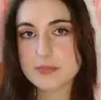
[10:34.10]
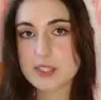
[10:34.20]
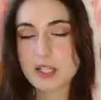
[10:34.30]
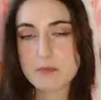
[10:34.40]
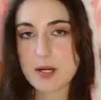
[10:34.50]

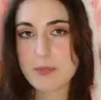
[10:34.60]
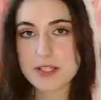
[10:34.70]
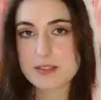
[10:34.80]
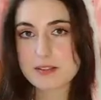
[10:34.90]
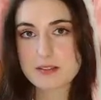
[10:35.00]
but yeah,
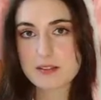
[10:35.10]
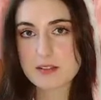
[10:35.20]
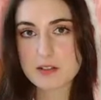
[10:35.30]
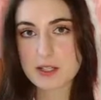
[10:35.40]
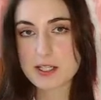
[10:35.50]
Mappa is
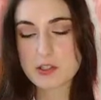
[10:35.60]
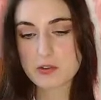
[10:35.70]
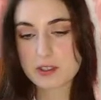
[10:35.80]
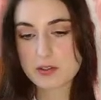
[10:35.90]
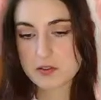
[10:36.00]
is a great
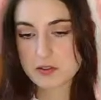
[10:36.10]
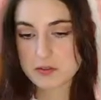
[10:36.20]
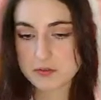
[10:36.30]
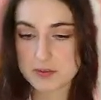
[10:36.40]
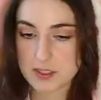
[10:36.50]
choice
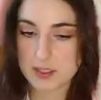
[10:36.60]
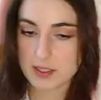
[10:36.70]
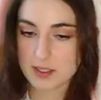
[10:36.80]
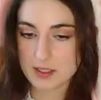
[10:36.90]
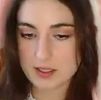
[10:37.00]
too.
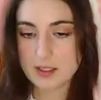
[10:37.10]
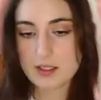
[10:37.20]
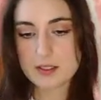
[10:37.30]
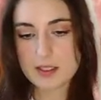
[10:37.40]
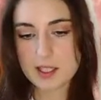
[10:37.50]

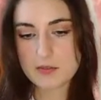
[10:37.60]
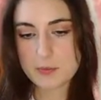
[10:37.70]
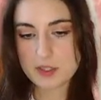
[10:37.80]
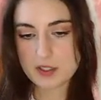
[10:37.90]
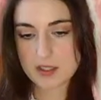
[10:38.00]
Kind of
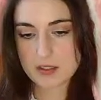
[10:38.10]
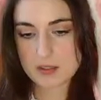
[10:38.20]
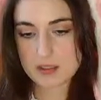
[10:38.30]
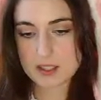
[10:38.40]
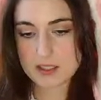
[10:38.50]
a
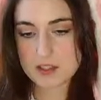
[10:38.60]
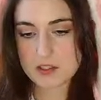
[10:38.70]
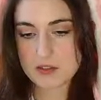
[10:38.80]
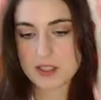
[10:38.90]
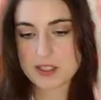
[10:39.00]
miracle that
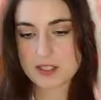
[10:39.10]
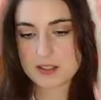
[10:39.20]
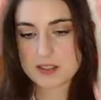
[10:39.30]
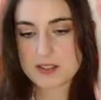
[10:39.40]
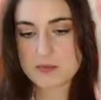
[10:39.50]

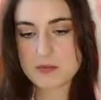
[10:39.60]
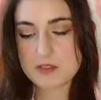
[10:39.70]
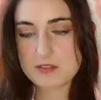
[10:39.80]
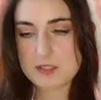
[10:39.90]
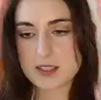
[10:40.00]
Shueisha lets him
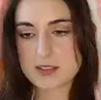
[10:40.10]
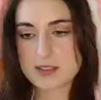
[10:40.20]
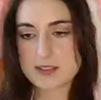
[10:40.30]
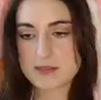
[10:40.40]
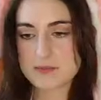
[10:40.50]
do
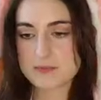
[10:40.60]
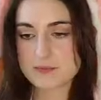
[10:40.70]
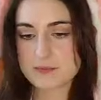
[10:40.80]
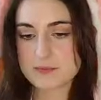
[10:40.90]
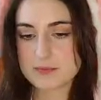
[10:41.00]
that.
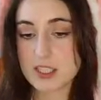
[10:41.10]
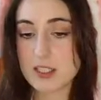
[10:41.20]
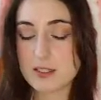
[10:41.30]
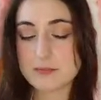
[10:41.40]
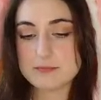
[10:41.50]

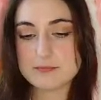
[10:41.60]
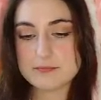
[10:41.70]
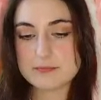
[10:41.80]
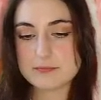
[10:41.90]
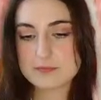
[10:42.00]
Yeah.
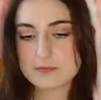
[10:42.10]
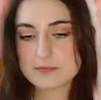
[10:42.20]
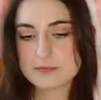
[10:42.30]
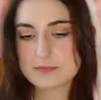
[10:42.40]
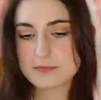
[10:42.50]

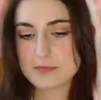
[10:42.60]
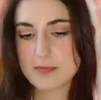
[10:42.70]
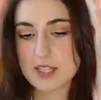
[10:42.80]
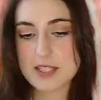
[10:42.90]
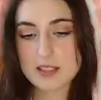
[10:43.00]

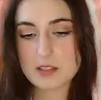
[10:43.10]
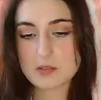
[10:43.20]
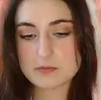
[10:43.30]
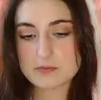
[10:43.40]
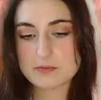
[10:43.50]
And
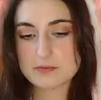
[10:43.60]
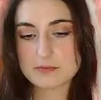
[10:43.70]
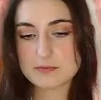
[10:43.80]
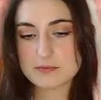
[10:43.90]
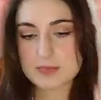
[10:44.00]
hello,
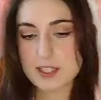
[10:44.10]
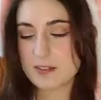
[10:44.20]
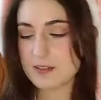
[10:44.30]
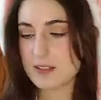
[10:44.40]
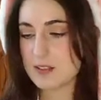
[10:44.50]

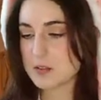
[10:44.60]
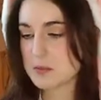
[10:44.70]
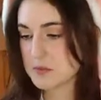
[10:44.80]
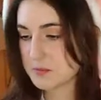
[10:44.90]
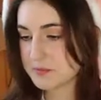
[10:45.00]
Kendayo.